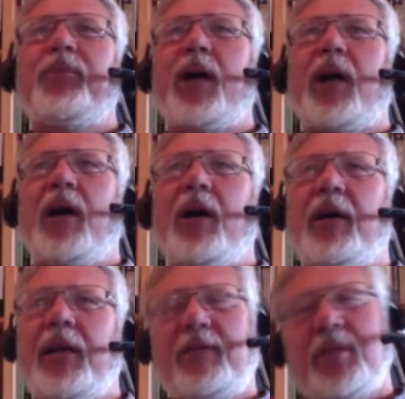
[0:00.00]
Uh,
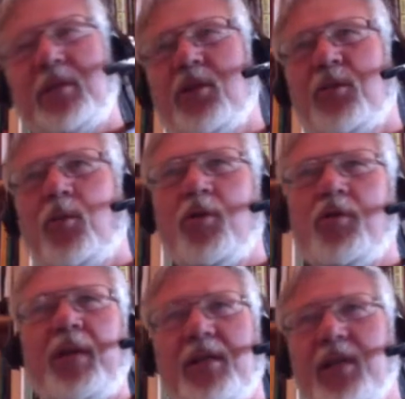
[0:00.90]
even
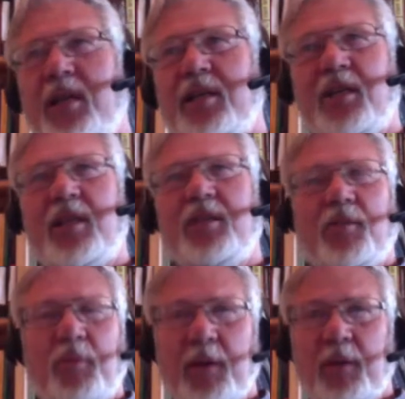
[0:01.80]
Roosevelt said he's he's a
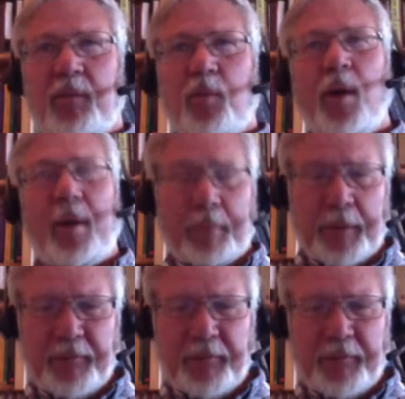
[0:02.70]
real wimp,